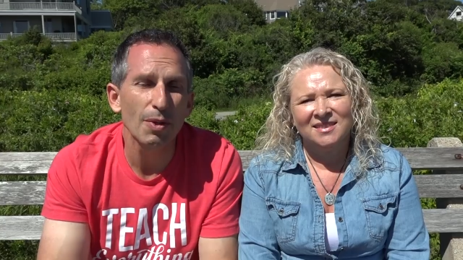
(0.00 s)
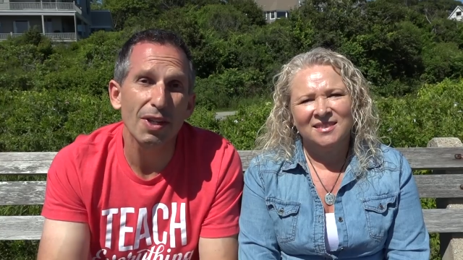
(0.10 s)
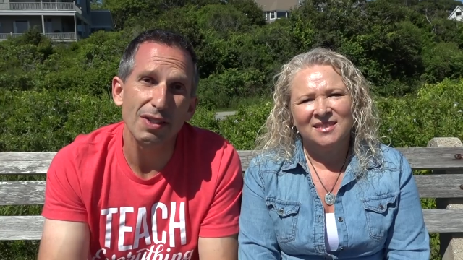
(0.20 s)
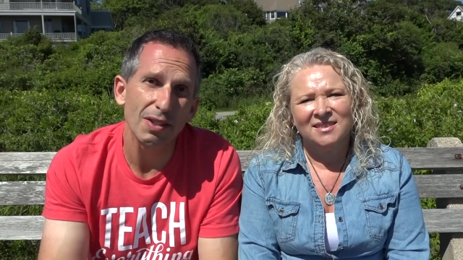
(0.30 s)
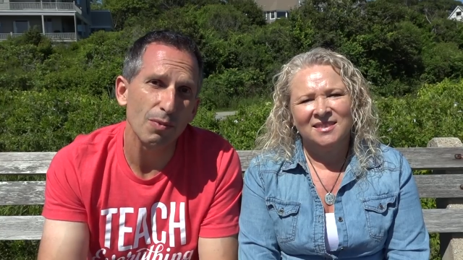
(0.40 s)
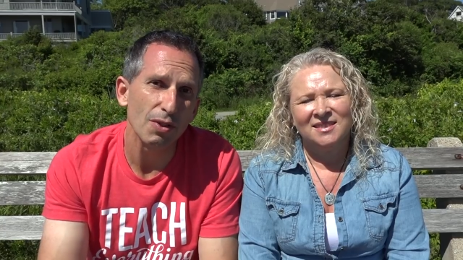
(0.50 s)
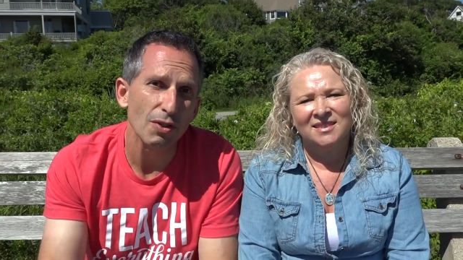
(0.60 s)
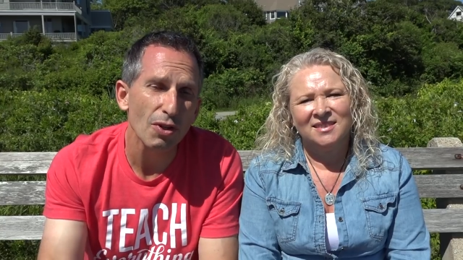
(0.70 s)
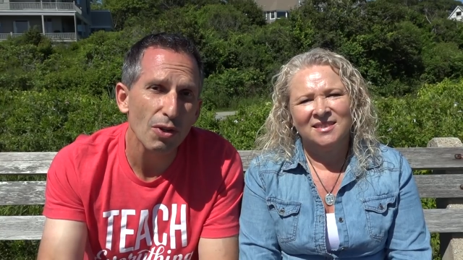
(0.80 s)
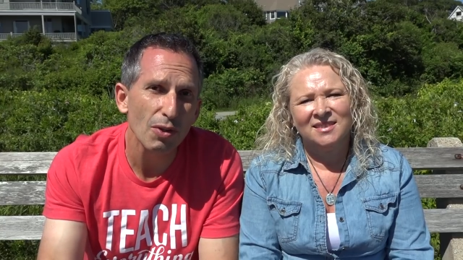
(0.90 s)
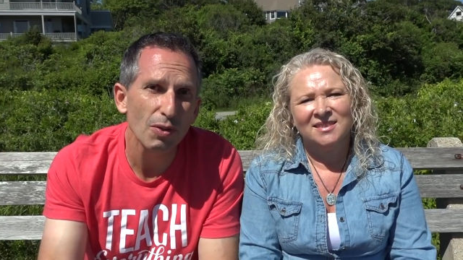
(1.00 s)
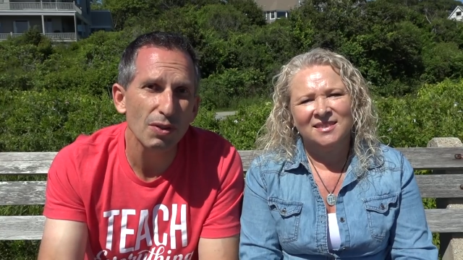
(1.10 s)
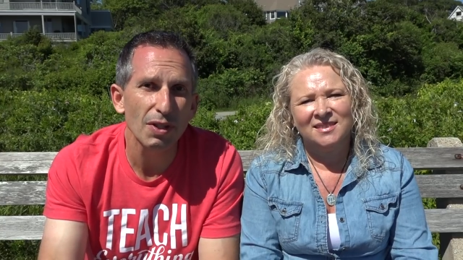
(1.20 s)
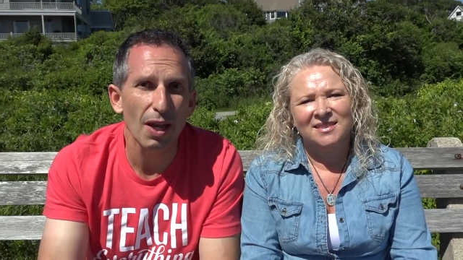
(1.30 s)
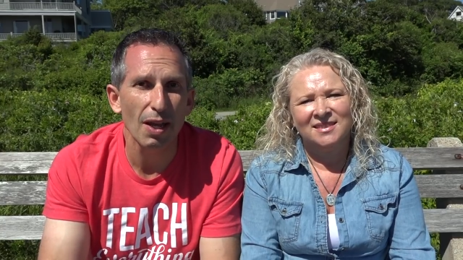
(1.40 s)
Speaker 1: because it was
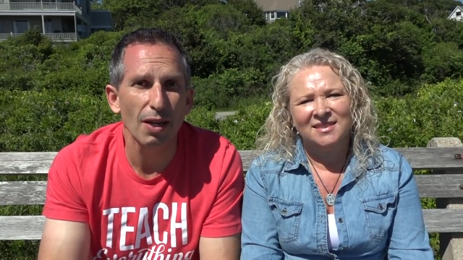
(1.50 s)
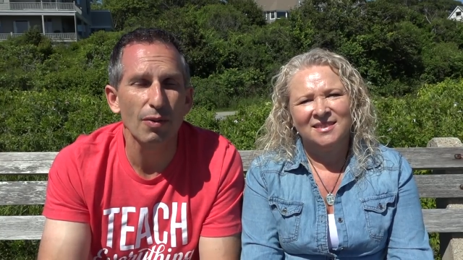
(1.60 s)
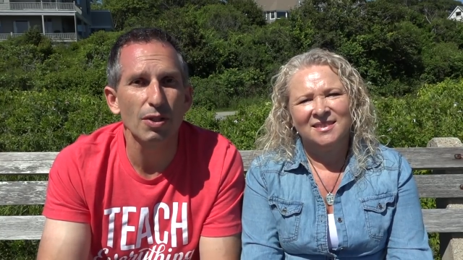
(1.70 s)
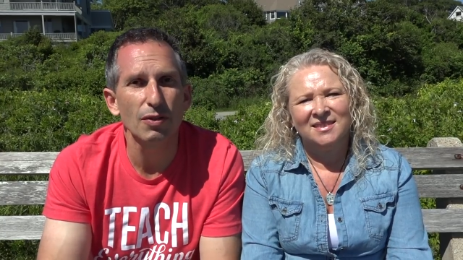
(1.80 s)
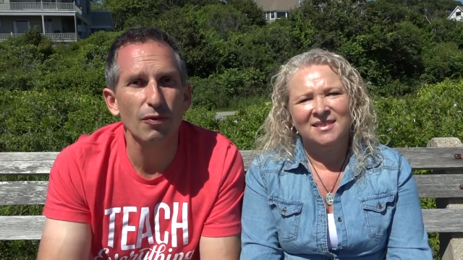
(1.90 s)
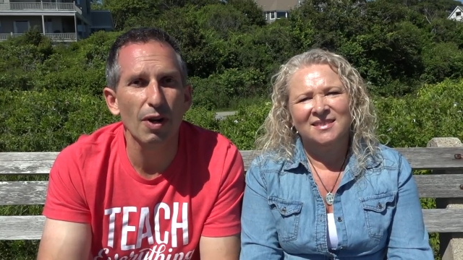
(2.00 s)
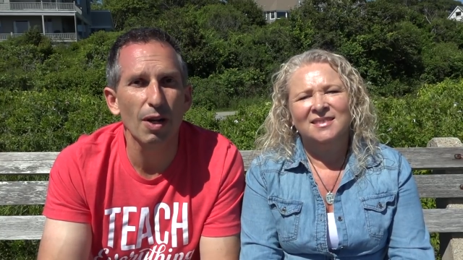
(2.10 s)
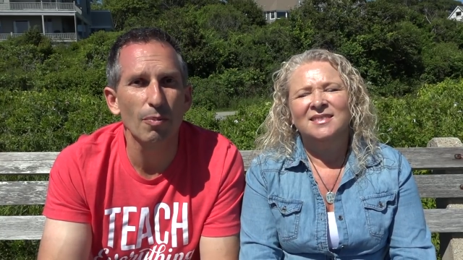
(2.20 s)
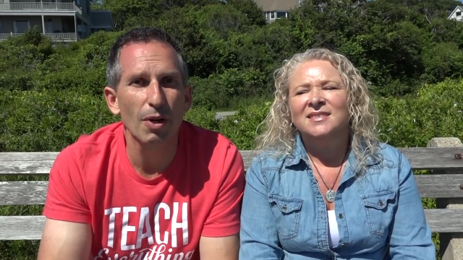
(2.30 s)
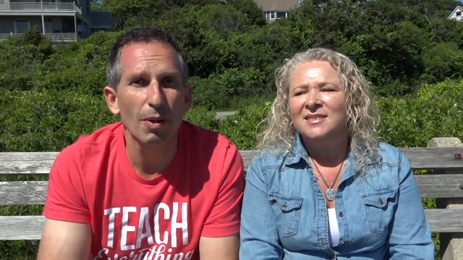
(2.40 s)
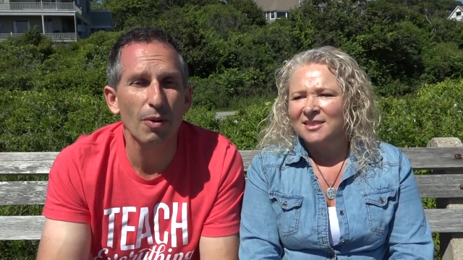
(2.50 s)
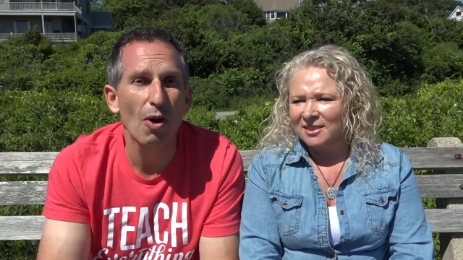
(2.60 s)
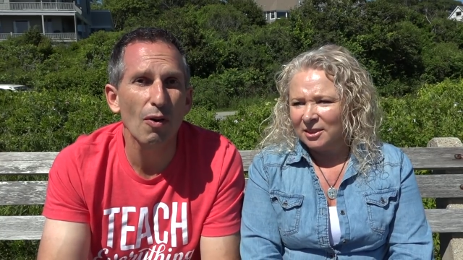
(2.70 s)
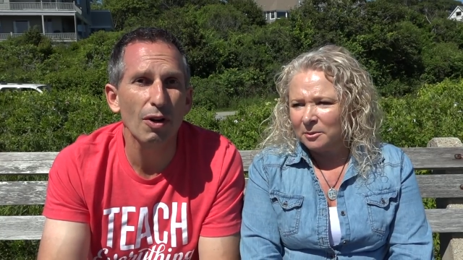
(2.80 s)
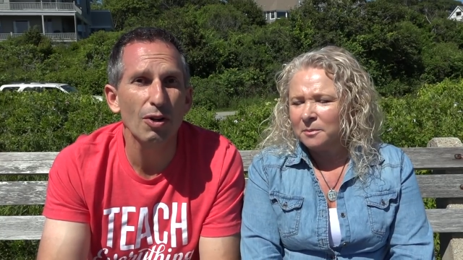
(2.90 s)
used and it was from an
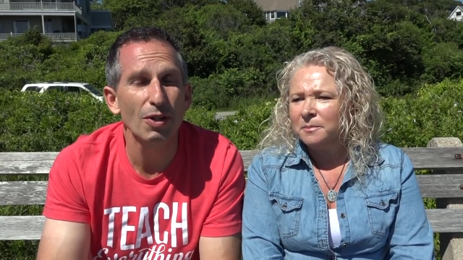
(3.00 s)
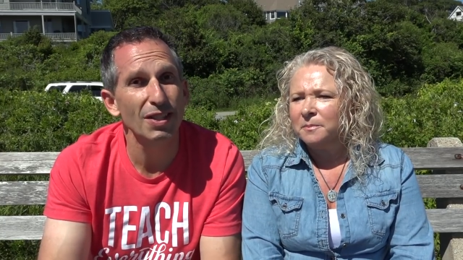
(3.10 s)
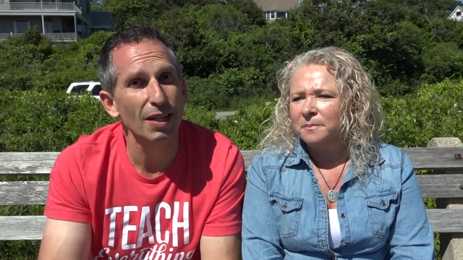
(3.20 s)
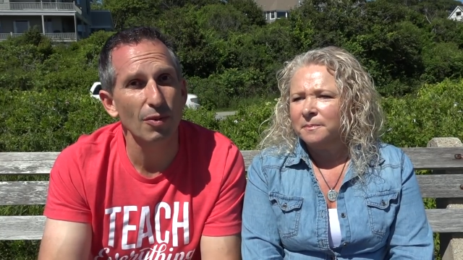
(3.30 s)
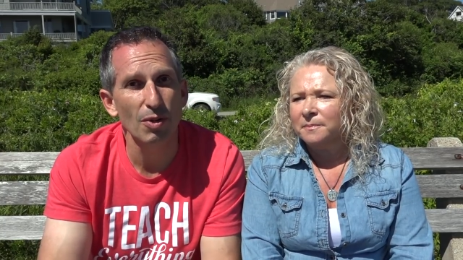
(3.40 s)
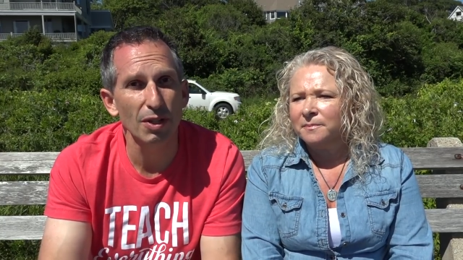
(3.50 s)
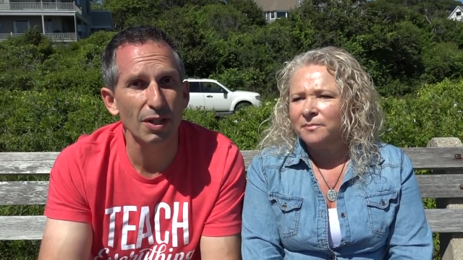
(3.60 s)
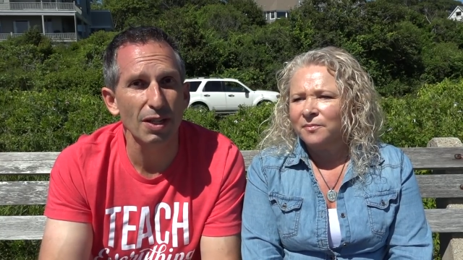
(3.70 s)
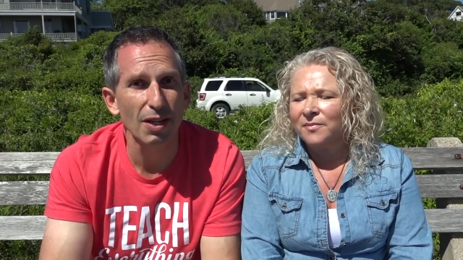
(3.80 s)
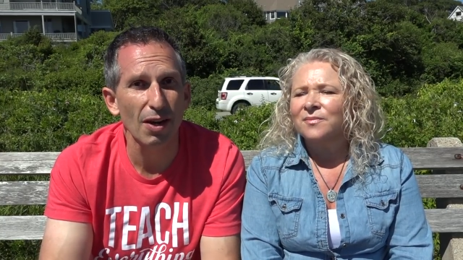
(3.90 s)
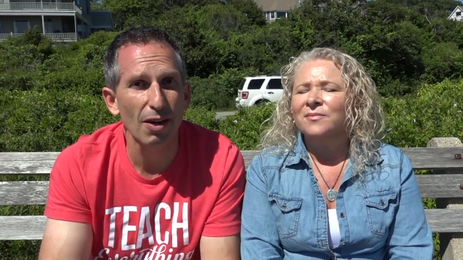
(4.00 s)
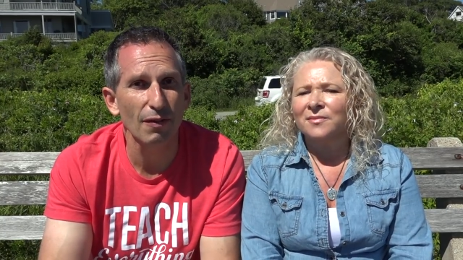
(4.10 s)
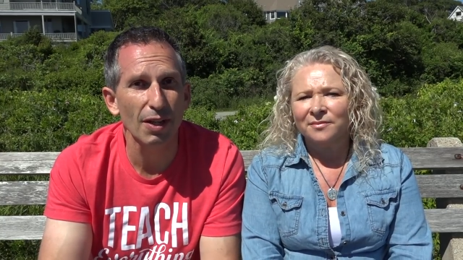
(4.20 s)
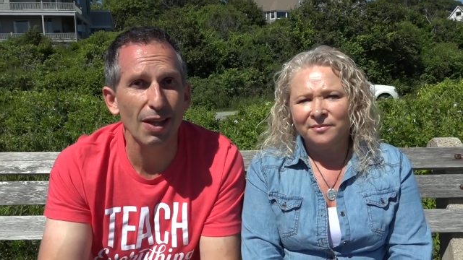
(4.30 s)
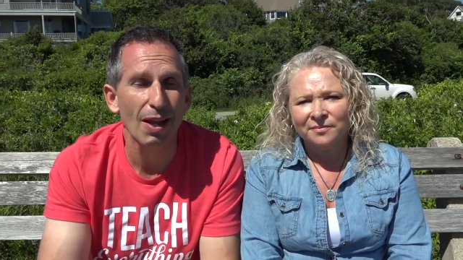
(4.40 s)
owner who had taken really good care of it. Mm -hmm.